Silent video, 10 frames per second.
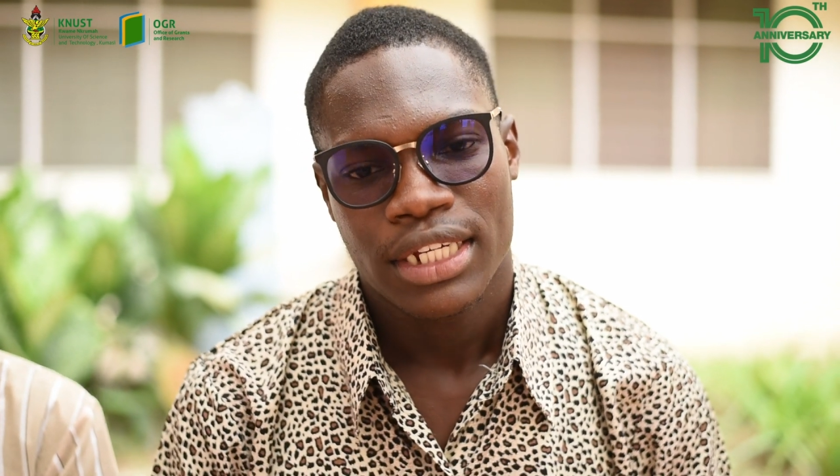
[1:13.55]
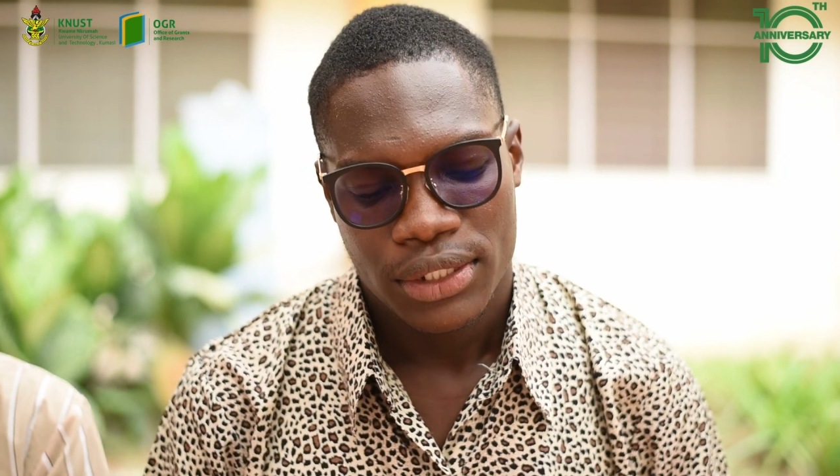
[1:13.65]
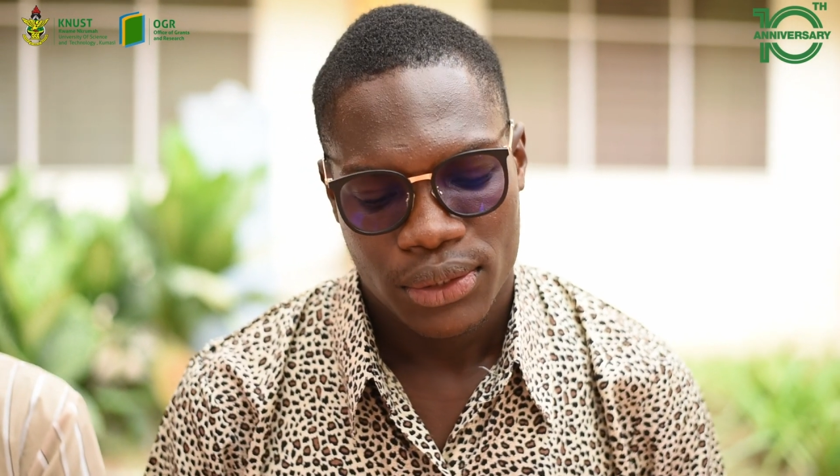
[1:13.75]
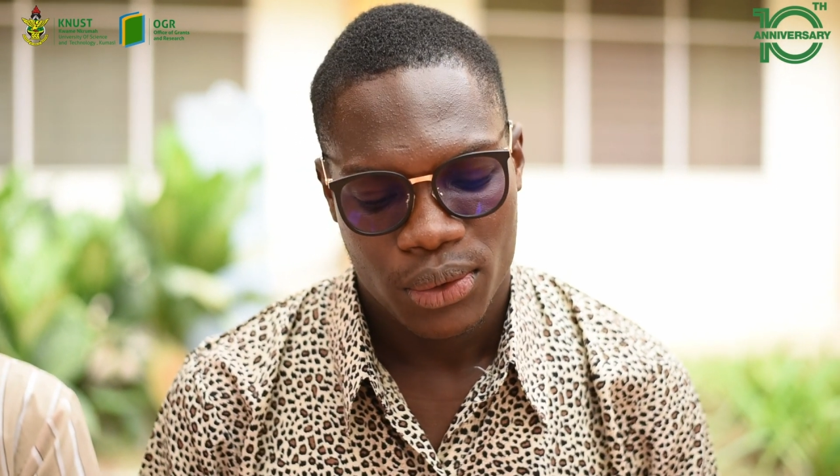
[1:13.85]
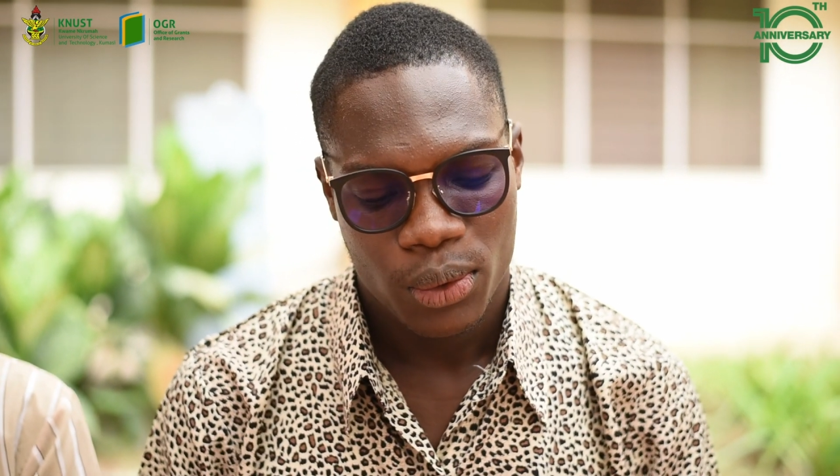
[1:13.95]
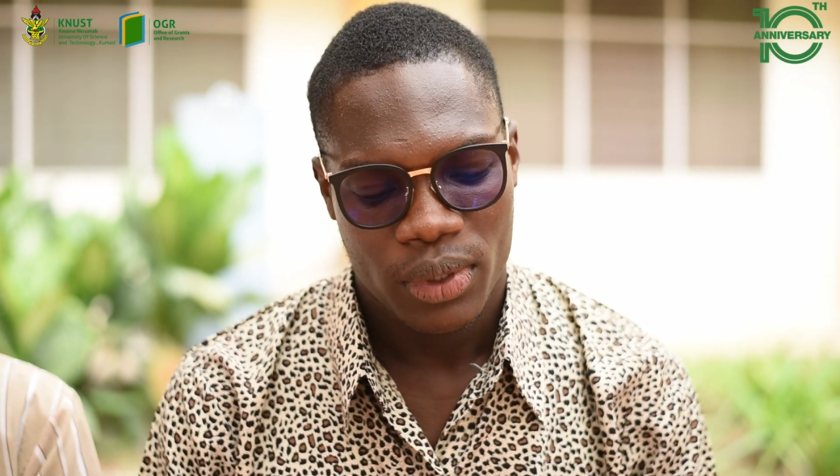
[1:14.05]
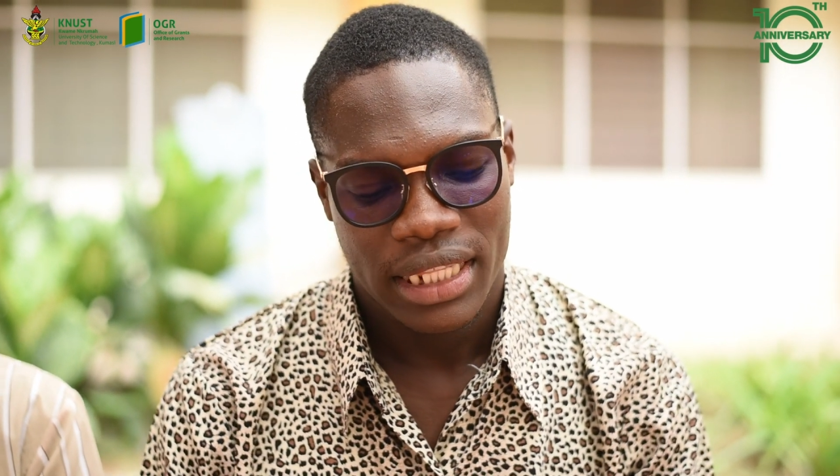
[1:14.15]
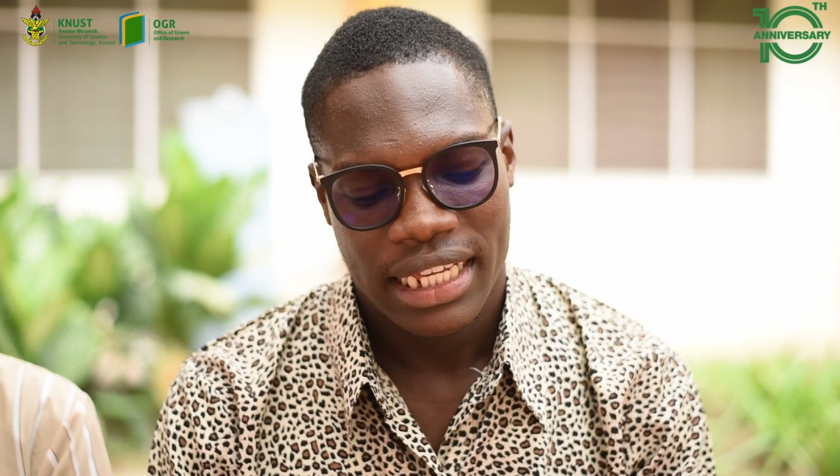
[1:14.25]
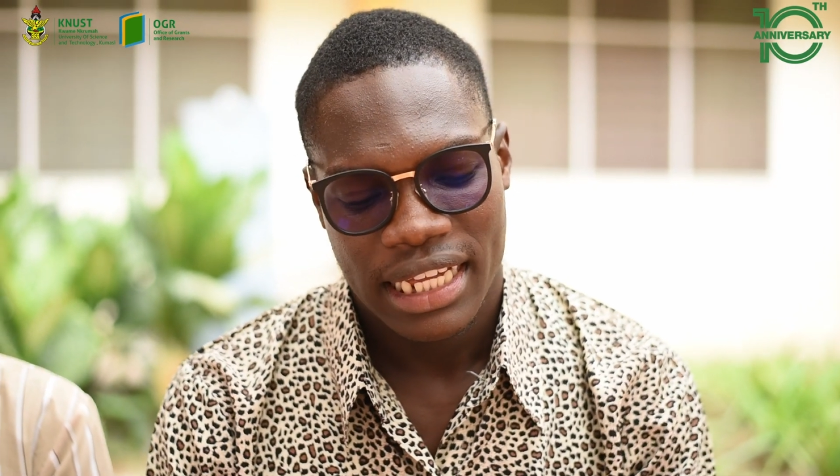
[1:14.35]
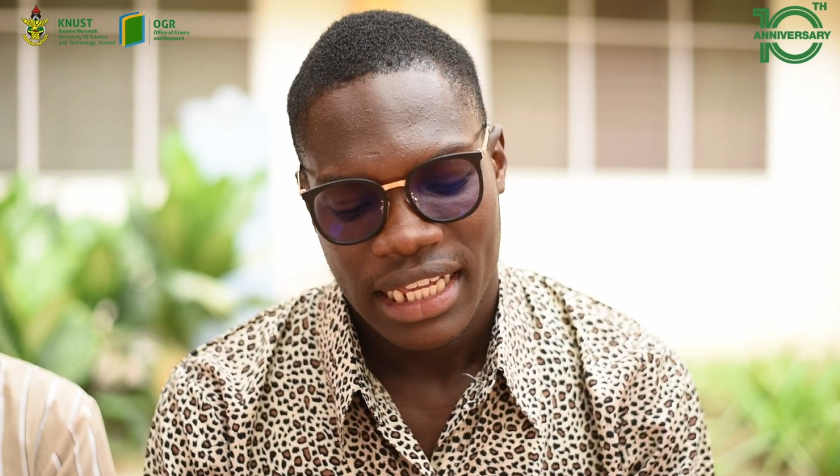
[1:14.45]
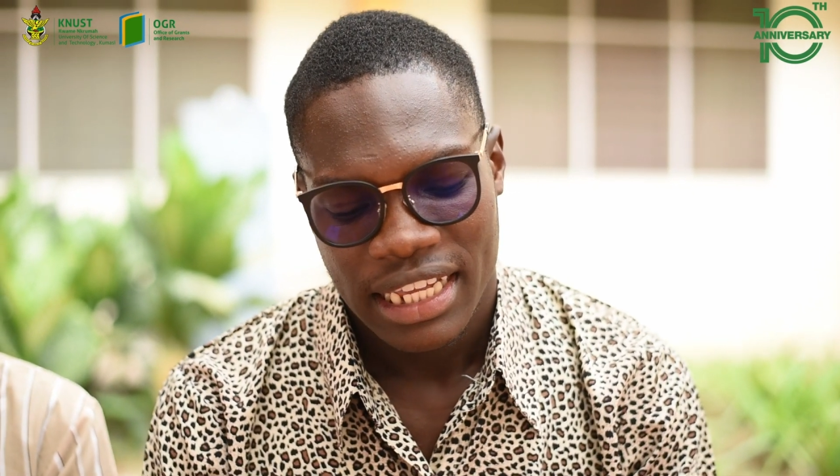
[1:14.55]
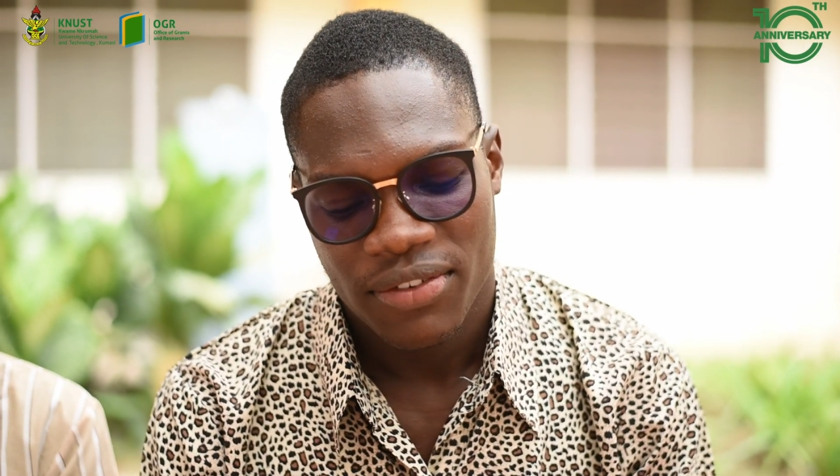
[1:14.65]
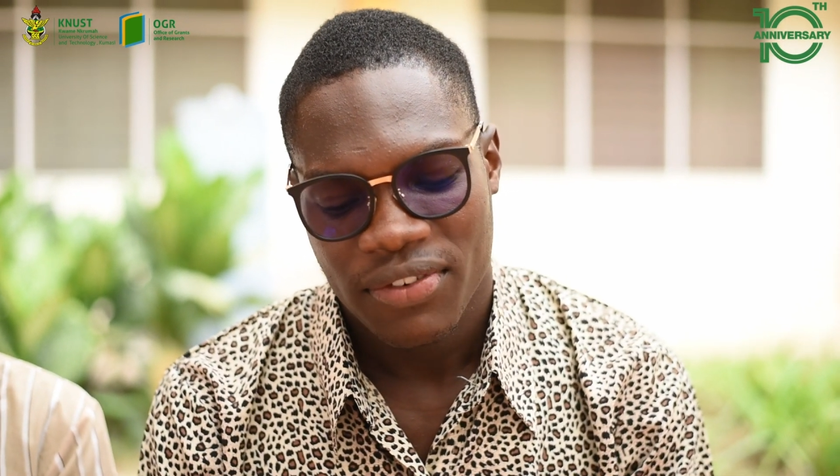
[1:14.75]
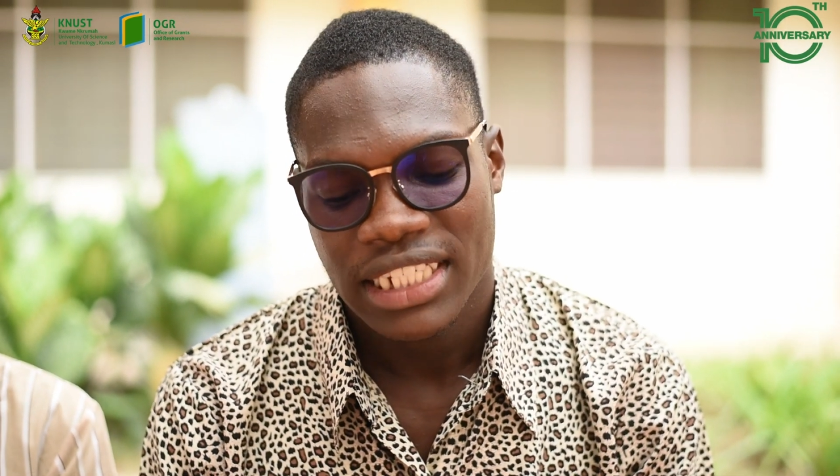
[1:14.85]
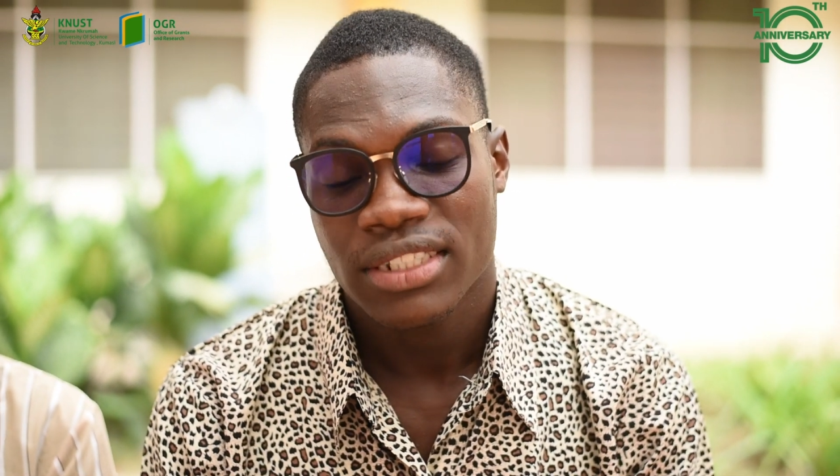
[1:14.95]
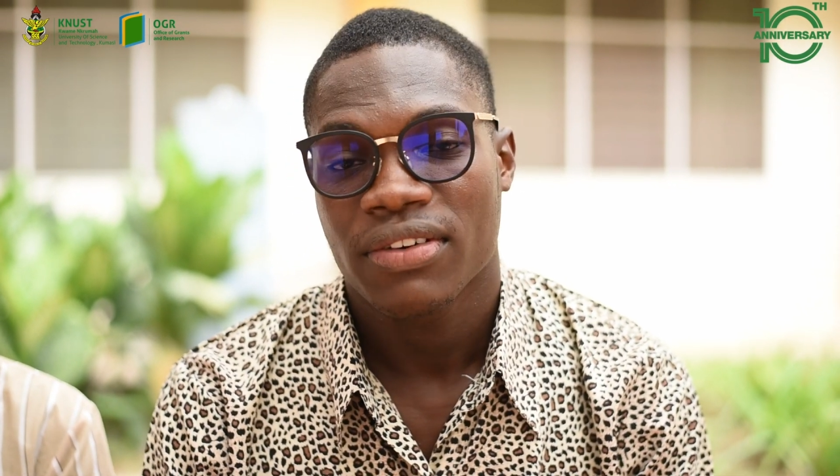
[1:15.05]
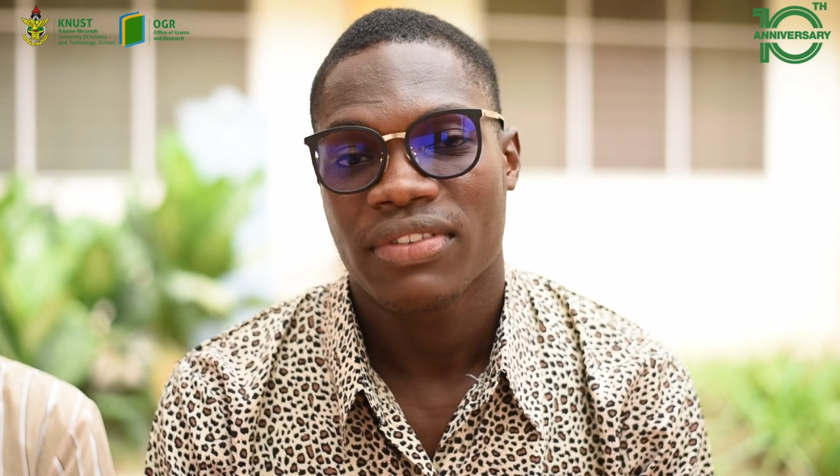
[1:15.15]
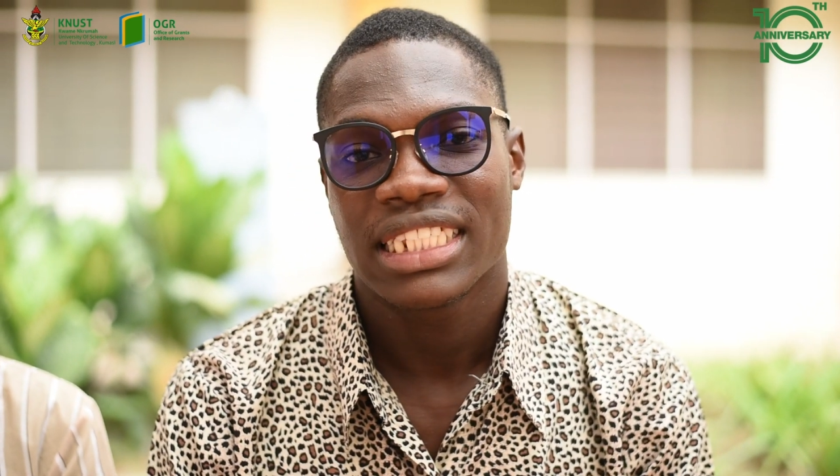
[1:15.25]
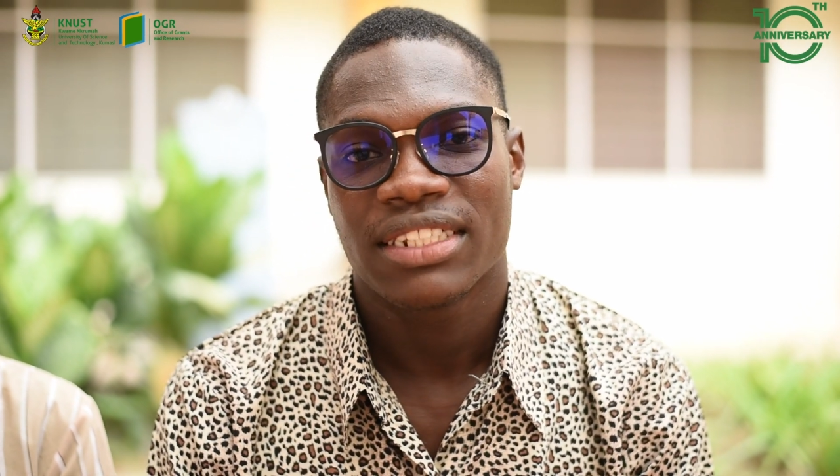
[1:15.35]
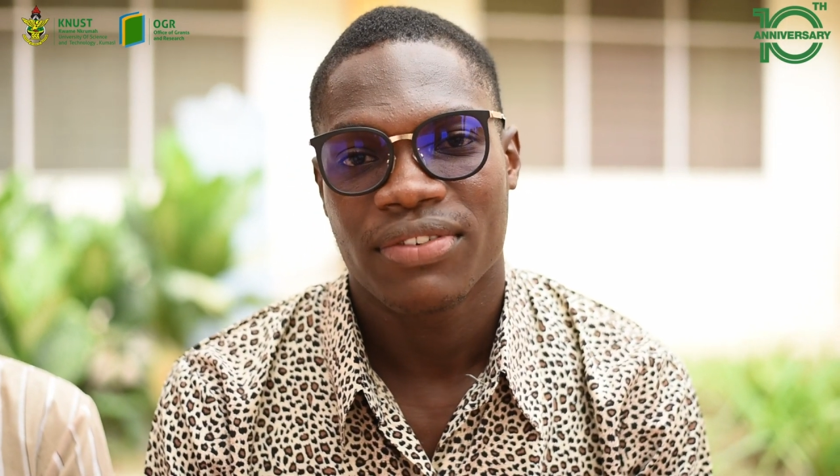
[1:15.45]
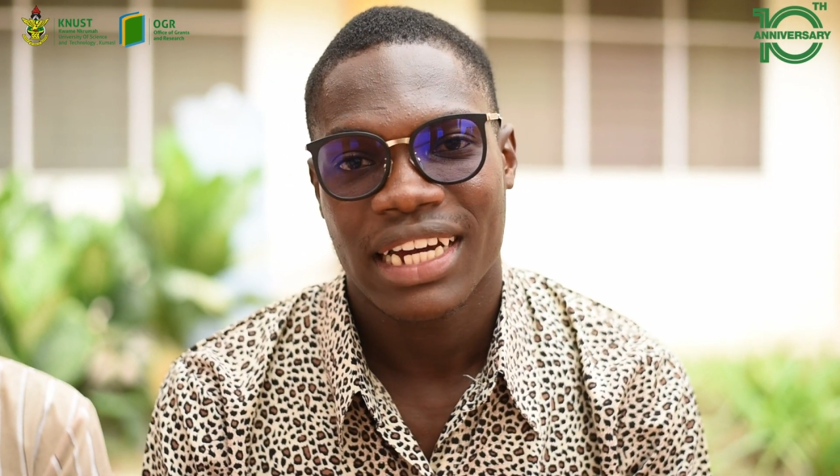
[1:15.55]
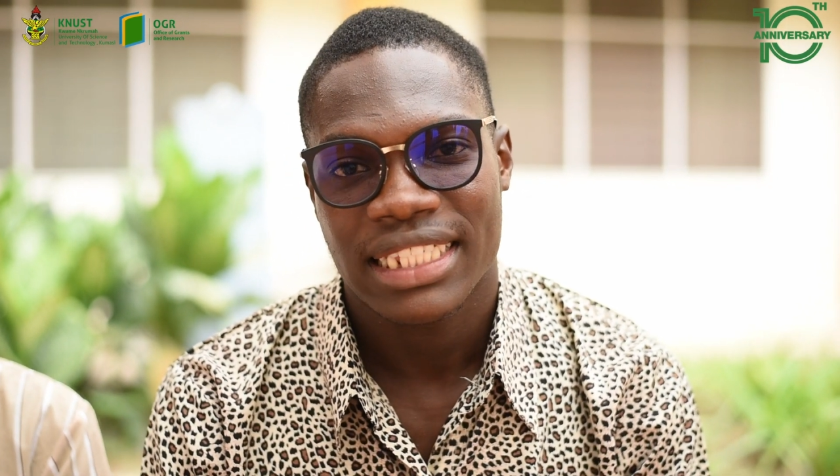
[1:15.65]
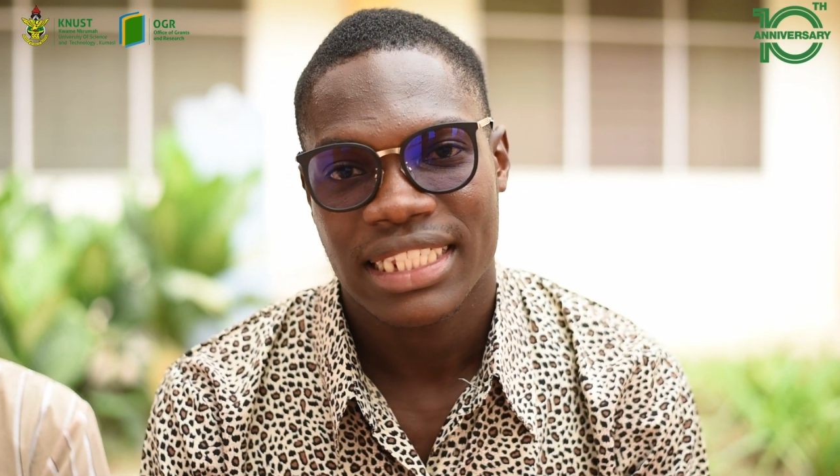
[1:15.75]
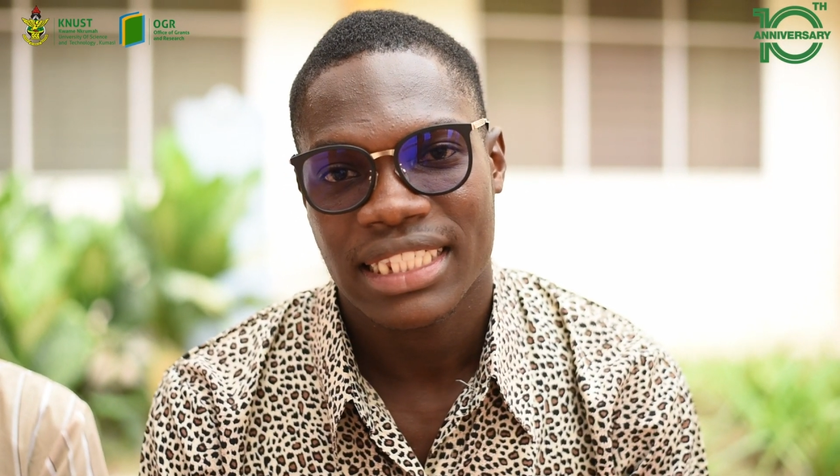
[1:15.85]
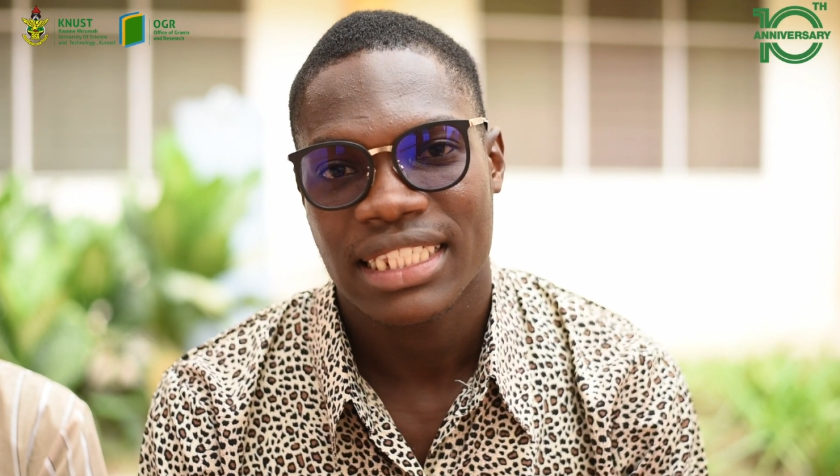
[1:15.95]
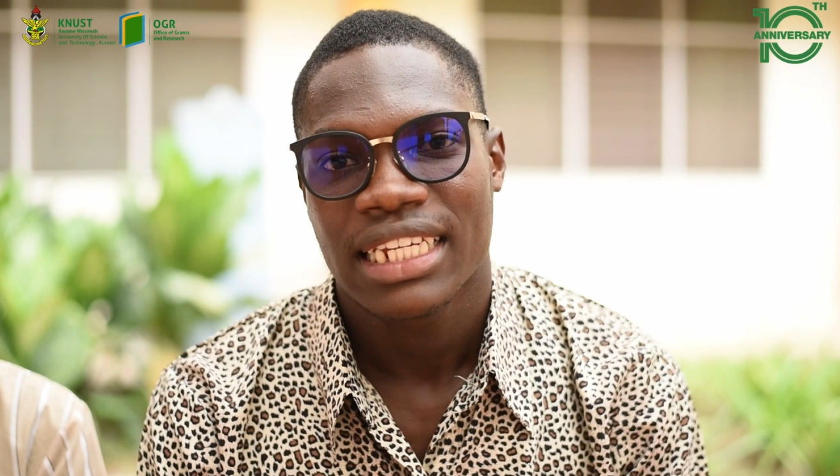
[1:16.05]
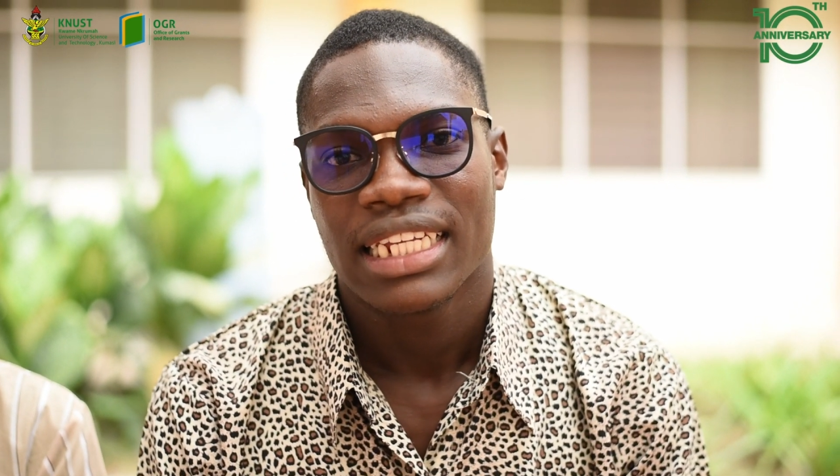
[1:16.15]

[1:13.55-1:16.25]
So with the invention of these devices,